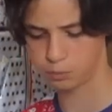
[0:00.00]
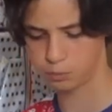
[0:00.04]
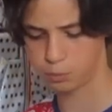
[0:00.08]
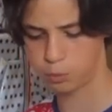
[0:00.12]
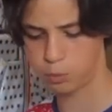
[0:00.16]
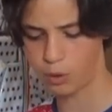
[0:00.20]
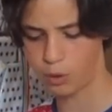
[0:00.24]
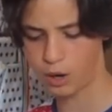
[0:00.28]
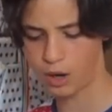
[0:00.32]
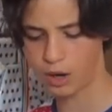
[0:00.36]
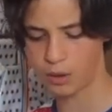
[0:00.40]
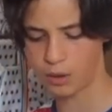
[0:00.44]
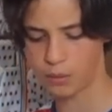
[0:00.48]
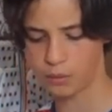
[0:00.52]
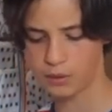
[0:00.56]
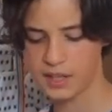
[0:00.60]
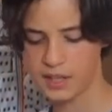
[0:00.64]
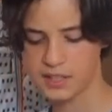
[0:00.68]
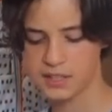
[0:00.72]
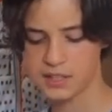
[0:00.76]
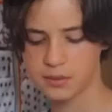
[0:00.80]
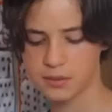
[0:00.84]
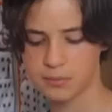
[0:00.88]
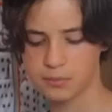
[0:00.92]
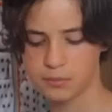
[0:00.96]
Whoa,
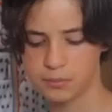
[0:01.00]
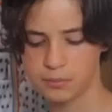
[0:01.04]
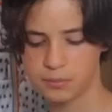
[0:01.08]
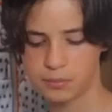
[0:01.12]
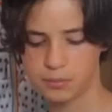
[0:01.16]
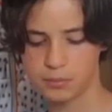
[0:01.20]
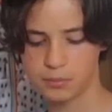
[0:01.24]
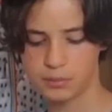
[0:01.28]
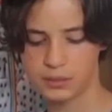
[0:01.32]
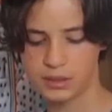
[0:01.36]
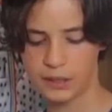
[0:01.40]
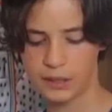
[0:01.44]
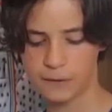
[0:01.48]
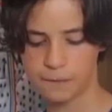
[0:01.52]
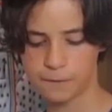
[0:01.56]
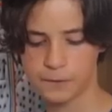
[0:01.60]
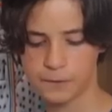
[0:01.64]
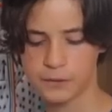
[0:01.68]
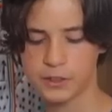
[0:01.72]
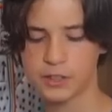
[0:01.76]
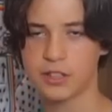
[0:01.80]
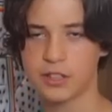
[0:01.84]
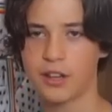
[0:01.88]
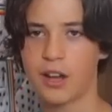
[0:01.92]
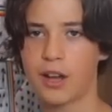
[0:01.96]
there's some
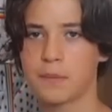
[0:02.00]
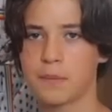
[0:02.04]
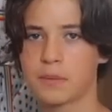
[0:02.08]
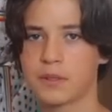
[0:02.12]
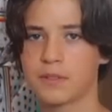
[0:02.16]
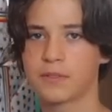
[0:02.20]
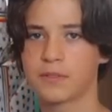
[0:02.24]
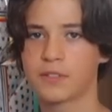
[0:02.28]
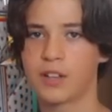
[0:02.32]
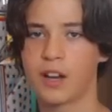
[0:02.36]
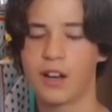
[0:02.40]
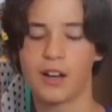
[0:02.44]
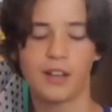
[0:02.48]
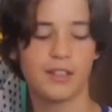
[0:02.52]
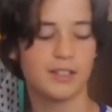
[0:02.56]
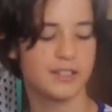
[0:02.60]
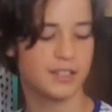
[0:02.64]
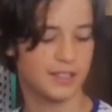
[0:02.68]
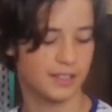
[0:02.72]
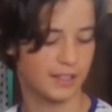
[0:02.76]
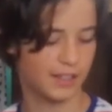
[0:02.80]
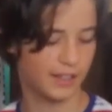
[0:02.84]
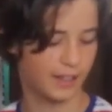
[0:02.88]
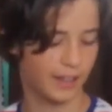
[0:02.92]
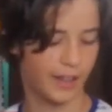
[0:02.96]
different types of cards
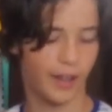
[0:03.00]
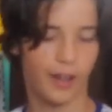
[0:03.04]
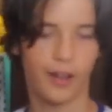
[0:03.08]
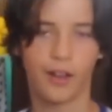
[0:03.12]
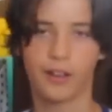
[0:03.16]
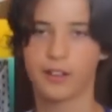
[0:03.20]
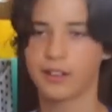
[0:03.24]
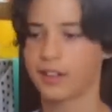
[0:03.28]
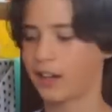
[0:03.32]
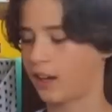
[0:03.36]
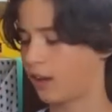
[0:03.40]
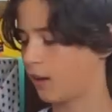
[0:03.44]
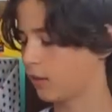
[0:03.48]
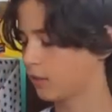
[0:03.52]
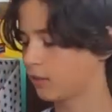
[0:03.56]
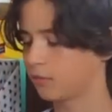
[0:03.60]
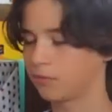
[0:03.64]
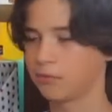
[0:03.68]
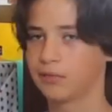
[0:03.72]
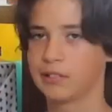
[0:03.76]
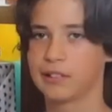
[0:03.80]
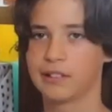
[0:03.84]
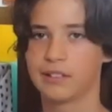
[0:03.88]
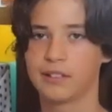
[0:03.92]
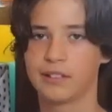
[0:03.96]
in here. Okay,
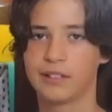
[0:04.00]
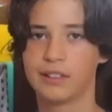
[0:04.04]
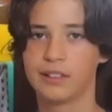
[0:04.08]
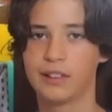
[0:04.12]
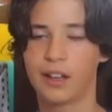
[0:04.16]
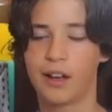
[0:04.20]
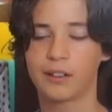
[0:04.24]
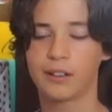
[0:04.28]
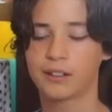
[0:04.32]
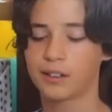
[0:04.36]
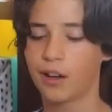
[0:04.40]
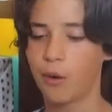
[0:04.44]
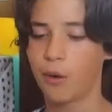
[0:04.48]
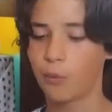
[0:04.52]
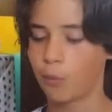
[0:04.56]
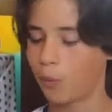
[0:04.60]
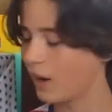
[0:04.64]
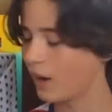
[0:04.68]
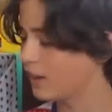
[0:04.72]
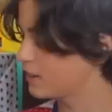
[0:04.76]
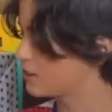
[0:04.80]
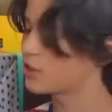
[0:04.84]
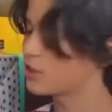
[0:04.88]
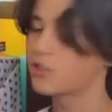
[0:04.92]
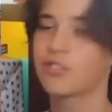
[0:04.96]
I can't
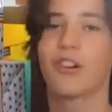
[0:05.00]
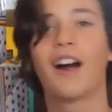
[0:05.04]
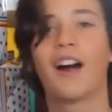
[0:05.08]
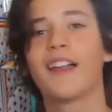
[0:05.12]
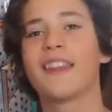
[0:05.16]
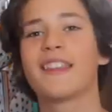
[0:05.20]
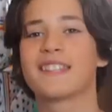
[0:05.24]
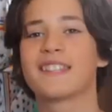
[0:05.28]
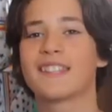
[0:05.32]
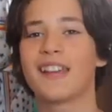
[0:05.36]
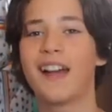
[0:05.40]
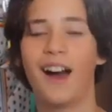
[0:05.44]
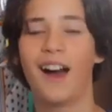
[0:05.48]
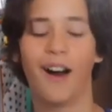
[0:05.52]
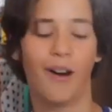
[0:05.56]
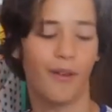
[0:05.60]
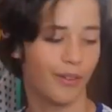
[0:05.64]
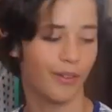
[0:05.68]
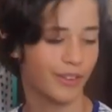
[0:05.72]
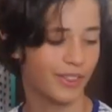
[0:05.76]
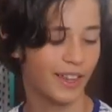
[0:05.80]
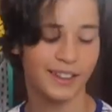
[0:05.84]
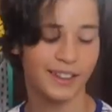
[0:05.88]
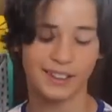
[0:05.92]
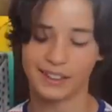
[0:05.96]
wait to try this
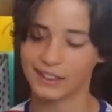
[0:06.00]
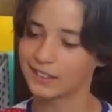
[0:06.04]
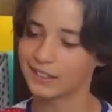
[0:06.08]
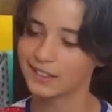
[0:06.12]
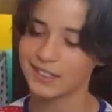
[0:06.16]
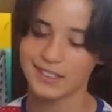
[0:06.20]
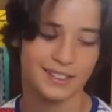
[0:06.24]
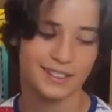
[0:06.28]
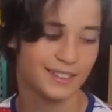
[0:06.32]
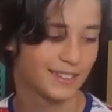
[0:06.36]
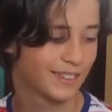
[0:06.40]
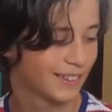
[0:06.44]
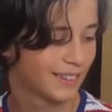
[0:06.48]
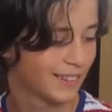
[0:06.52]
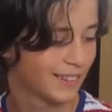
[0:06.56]
out. Thanks.